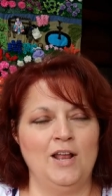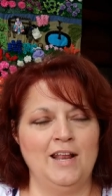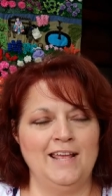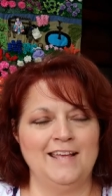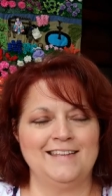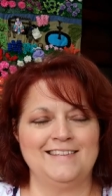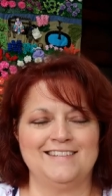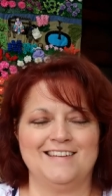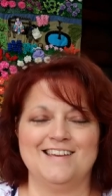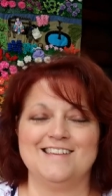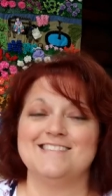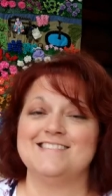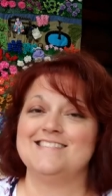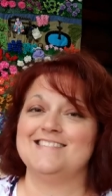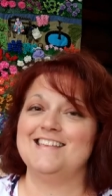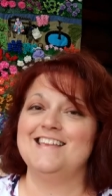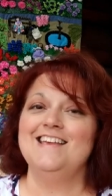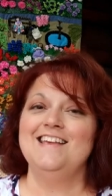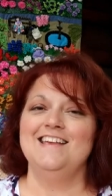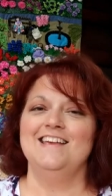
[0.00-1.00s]
on it because
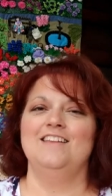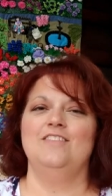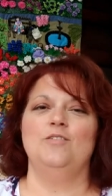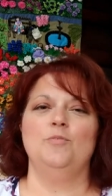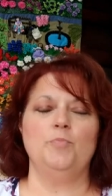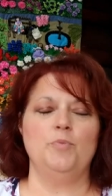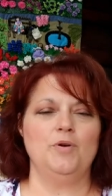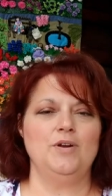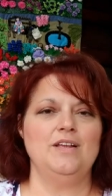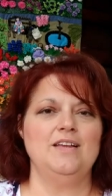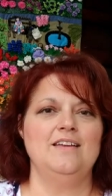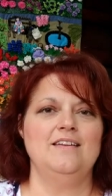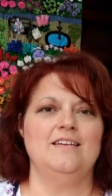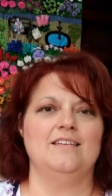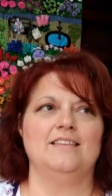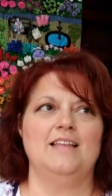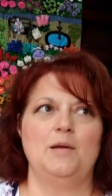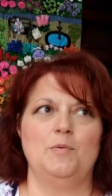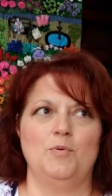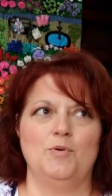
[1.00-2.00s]
they're pretty
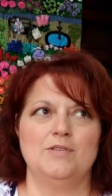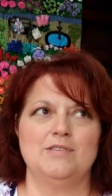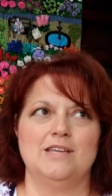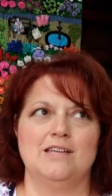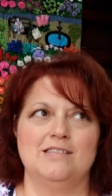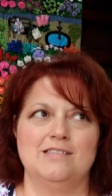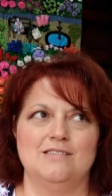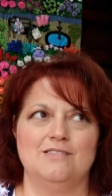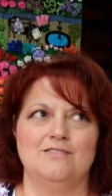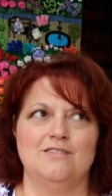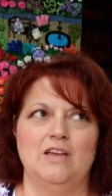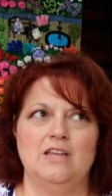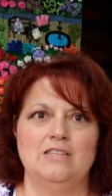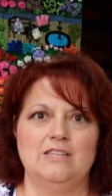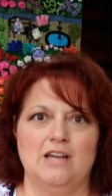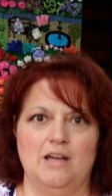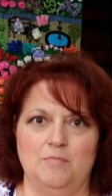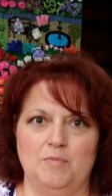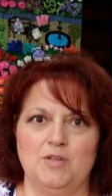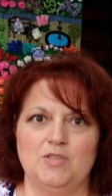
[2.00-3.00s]
labor intensive and
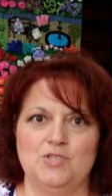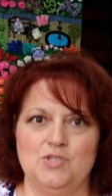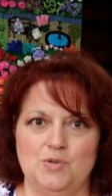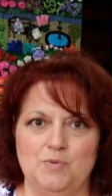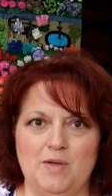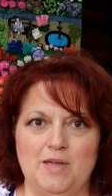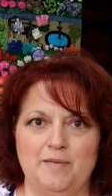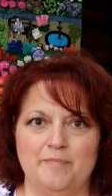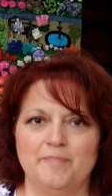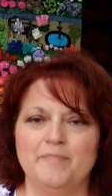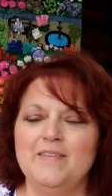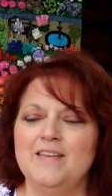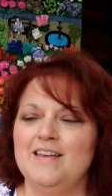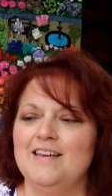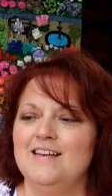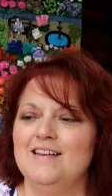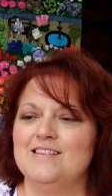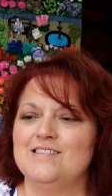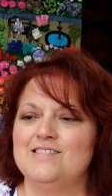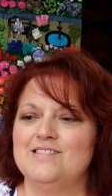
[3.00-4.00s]
time consuming.
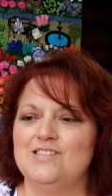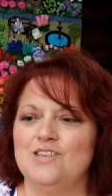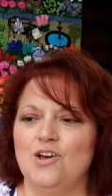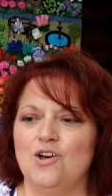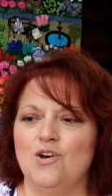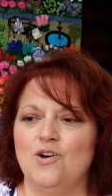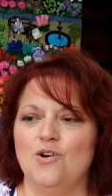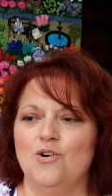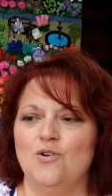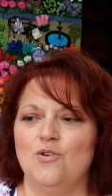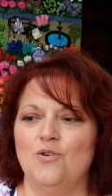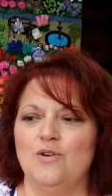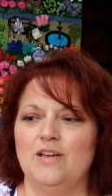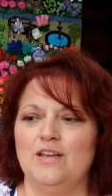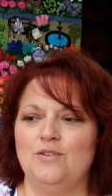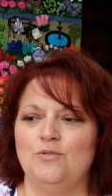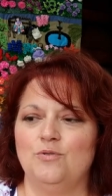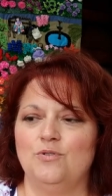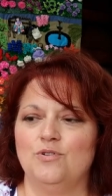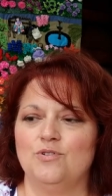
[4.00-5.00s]
So
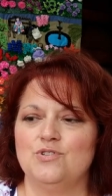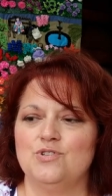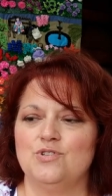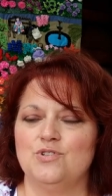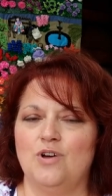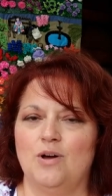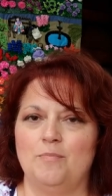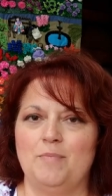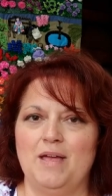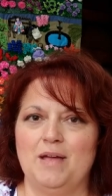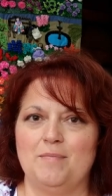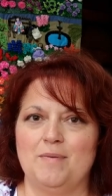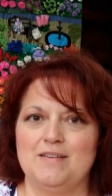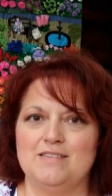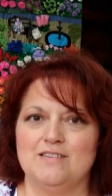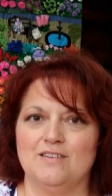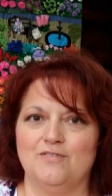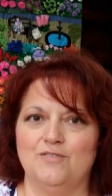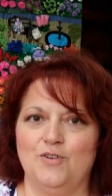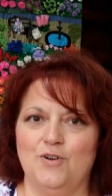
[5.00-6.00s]
in order to not make
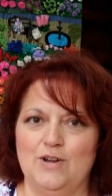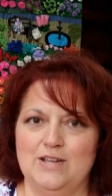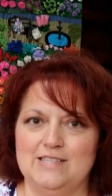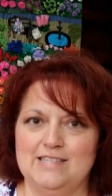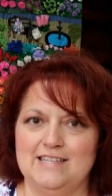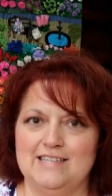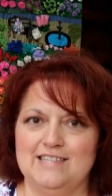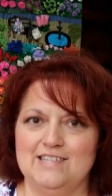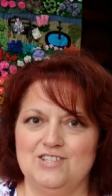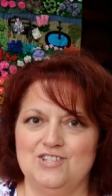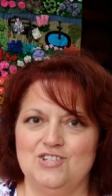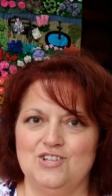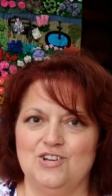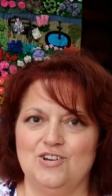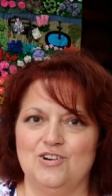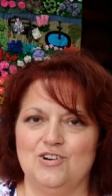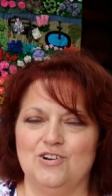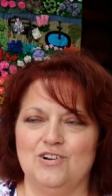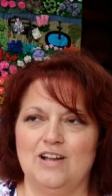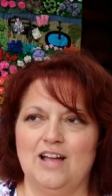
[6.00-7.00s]
myself crazy this
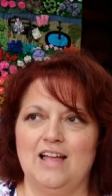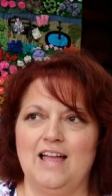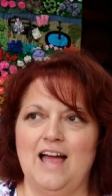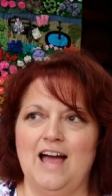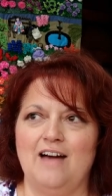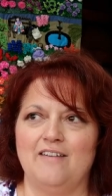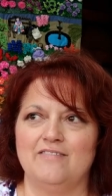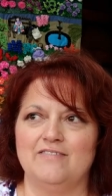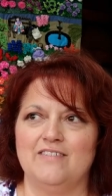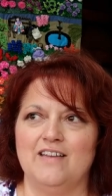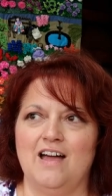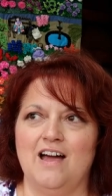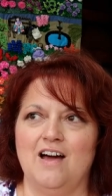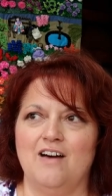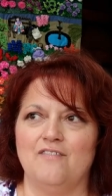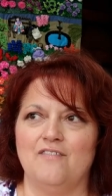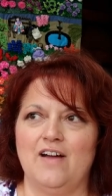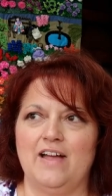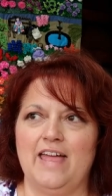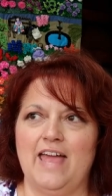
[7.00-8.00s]
year, I have to
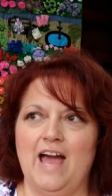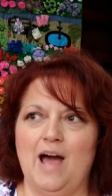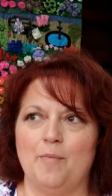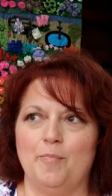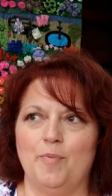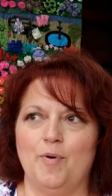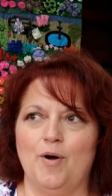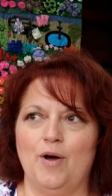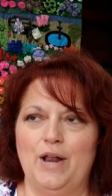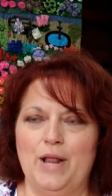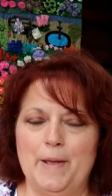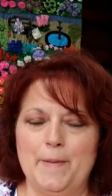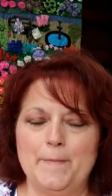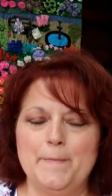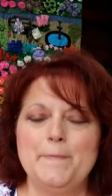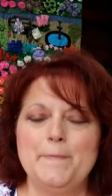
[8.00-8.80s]
have a cap on it.